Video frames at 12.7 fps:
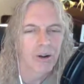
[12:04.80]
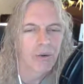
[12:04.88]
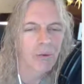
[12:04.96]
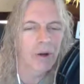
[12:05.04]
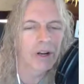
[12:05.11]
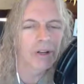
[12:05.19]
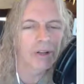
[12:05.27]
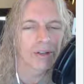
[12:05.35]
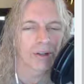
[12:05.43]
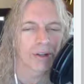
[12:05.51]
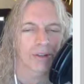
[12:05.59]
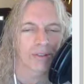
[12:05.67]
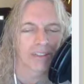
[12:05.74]
What are your
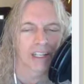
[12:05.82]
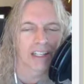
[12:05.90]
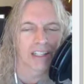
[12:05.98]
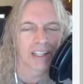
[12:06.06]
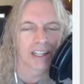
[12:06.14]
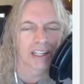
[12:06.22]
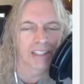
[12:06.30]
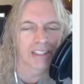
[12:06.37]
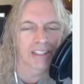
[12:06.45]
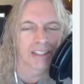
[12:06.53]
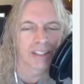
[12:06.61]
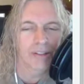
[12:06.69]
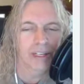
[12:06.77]
goals online?
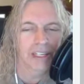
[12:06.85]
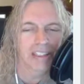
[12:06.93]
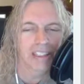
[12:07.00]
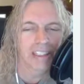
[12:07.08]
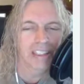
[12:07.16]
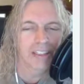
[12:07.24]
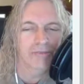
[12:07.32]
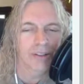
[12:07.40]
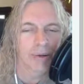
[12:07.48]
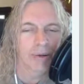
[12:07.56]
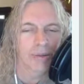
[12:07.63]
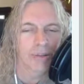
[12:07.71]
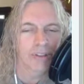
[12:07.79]
Share my ideas,
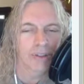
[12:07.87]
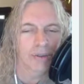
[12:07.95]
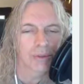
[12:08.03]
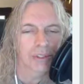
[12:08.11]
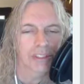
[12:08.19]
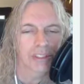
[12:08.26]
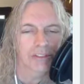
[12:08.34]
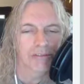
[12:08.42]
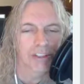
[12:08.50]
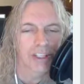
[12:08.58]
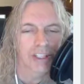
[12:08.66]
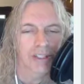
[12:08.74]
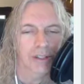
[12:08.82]
photos, stories, and
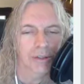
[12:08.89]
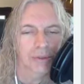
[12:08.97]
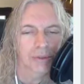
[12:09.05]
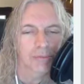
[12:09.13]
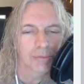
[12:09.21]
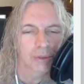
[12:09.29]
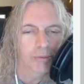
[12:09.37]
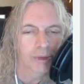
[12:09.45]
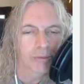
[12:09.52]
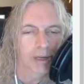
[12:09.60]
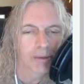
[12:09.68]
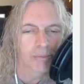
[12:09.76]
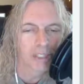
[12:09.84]
videos. Promote
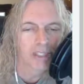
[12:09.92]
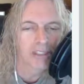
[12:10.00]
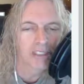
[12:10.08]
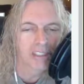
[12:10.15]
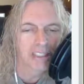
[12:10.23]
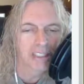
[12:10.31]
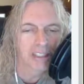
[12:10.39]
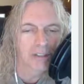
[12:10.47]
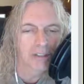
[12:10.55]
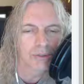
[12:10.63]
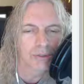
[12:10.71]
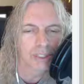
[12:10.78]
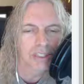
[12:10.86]
my business skills
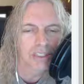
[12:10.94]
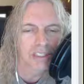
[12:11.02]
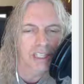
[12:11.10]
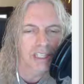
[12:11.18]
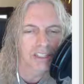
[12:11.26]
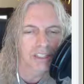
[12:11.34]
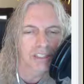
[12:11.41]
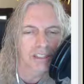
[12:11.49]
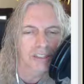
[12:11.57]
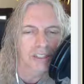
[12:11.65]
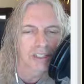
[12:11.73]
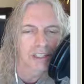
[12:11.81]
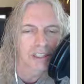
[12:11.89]
and
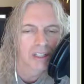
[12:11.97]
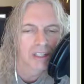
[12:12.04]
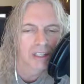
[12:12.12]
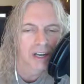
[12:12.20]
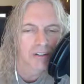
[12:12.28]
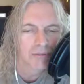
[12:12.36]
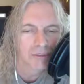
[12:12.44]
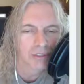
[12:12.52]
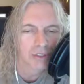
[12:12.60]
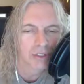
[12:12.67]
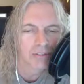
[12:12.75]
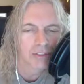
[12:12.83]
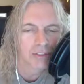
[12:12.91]
organizations. Offer
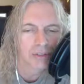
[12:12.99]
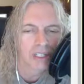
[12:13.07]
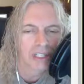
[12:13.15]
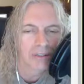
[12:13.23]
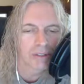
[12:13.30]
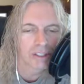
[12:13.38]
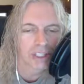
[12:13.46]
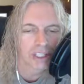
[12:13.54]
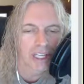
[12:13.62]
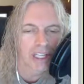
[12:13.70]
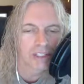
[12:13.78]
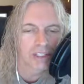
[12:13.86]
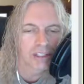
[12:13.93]
service training or
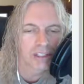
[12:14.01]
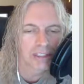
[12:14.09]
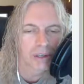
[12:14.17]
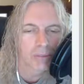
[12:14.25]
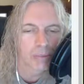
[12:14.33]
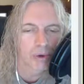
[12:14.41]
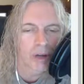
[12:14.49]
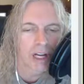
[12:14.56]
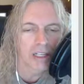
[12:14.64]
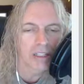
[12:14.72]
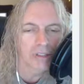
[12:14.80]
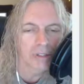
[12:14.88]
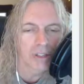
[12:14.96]
education. Sell
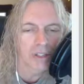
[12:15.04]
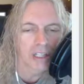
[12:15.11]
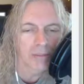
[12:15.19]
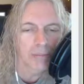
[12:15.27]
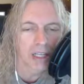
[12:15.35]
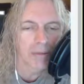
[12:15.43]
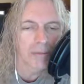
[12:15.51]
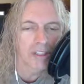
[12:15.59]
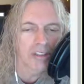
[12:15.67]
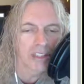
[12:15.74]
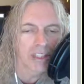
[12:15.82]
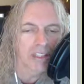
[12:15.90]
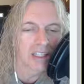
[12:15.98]
products or collect
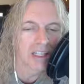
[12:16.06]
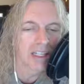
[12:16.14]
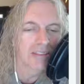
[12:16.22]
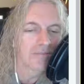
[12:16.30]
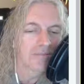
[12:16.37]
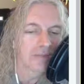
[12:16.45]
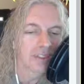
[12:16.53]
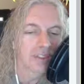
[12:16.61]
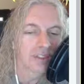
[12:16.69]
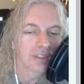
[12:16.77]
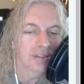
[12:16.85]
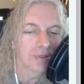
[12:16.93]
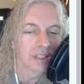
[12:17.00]
payments online. You
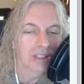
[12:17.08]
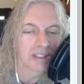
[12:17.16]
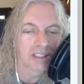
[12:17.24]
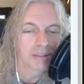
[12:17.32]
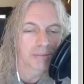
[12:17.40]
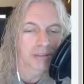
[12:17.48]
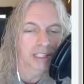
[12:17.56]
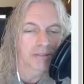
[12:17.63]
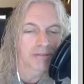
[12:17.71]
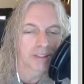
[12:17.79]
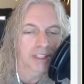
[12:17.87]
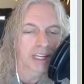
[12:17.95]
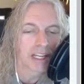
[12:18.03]
want to at least plan
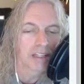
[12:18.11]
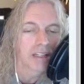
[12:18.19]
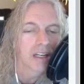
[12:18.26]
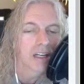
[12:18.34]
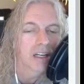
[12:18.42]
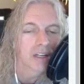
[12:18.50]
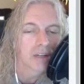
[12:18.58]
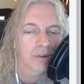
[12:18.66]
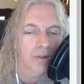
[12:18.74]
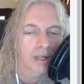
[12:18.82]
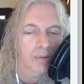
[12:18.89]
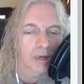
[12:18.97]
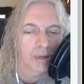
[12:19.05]
for that.
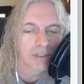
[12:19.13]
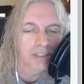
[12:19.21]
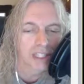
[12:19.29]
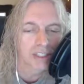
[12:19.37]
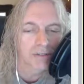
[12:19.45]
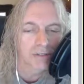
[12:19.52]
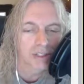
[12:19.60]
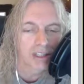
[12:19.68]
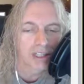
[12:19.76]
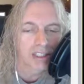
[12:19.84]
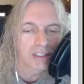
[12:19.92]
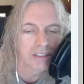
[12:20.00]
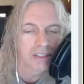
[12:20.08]
Create websites for
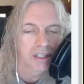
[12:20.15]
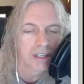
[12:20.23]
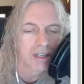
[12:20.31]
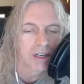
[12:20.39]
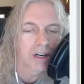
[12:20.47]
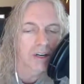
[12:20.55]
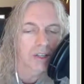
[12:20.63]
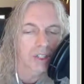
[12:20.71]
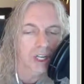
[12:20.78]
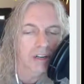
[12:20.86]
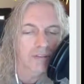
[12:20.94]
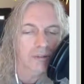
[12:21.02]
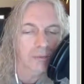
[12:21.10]
clients. Are you
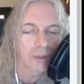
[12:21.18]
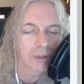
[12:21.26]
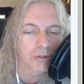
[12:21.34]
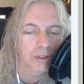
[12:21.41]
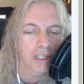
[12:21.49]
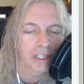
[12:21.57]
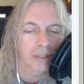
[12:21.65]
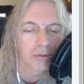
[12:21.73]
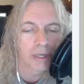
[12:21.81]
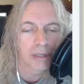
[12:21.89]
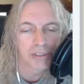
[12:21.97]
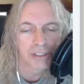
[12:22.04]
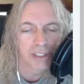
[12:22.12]
comfortable creating a
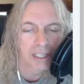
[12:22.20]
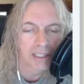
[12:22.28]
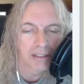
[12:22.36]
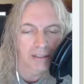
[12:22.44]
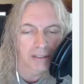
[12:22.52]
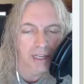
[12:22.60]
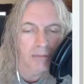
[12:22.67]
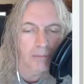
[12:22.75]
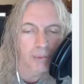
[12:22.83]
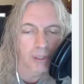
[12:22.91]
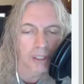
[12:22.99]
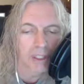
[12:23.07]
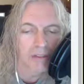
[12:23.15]
website? I'm
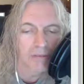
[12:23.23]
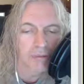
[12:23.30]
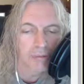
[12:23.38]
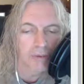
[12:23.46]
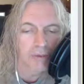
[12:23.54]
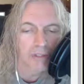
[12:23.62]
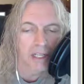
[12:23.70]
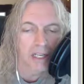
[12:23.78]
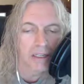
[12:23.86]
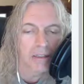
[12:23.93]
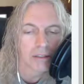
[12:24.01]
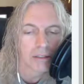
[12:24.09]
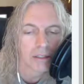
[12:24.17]
pretty comfortable with
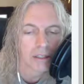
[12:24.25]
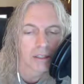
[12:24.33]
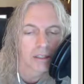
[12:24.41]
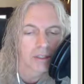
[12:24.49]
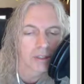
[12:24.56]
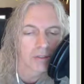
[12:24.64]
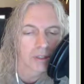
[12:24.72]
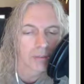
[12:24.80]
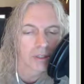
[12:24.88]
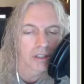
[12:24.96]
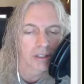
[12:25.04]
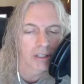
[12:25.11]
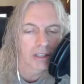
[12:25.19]
that. So I'm
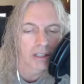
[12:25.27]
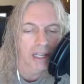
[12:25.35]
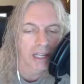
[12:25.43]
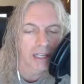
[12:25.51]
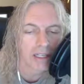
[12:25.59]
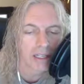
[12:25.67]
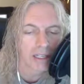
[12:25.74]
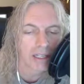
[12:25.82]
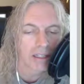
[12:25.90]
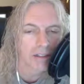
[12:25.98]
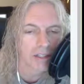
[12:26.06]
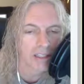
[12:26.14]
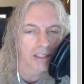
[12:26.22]
going to click that and
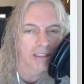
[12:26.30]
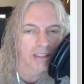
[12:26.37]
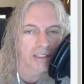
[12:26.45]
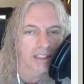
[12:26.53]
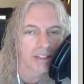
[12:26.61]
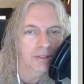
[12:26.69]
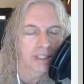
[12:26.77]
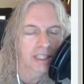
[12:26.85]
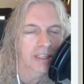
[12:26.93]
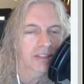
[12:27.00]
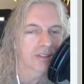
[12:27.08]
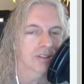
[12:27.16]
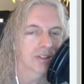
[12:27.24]
click continue
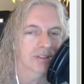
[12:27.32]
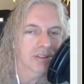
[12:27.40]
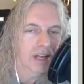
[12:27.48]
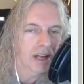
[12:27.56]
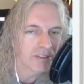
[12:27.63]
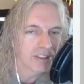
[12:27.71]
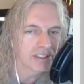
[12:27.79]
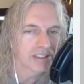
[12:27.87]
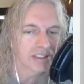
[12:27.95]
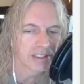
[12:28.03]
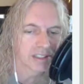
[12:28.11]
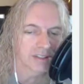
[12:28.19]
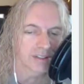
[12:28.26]
again. You'll just,
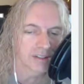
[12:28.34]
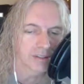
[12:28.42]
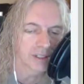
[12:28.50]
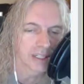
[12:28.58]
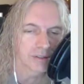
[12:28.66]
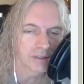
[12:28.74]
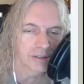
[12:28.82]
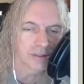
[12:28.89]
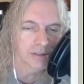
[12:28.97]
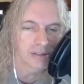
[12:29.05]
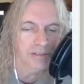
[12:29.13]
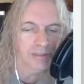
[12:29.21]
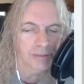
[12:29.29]
obviously, your answers
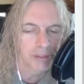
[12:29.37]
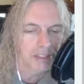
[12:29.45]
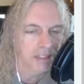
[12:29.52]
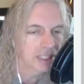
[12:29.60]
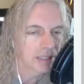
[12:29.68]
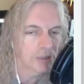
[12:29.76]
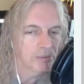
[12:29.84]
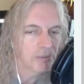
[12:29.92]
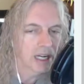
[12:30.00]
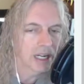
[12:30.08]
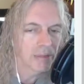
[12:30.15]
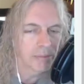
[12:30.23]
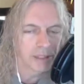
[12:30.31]
don't have to be the same as
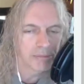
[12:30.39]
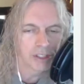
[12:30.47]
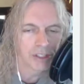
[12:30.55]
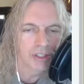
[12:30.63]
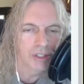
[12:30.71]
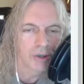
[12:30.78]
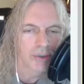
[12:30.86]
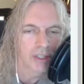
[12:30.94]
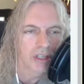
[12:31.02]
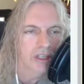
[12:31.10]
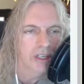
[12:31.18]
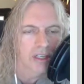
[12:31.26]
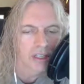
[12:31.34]
mine, but I'm just showing you
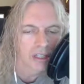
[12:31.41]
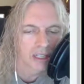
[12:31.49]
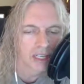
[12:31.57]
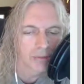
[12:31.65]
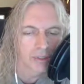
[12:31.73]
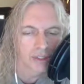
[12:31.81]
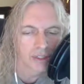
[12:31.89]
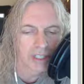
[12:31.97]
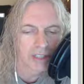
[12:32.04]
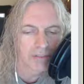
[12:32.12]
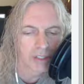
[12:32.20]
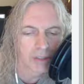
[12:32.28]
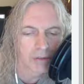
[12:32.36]
kind of what you're going to
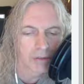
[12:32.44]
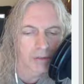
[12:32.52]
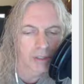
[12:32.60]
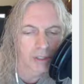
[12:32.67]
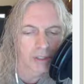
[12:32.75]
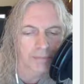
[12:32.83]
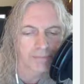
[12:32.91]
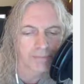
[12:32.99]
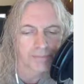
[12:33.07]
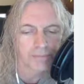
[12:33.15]
have to go through here.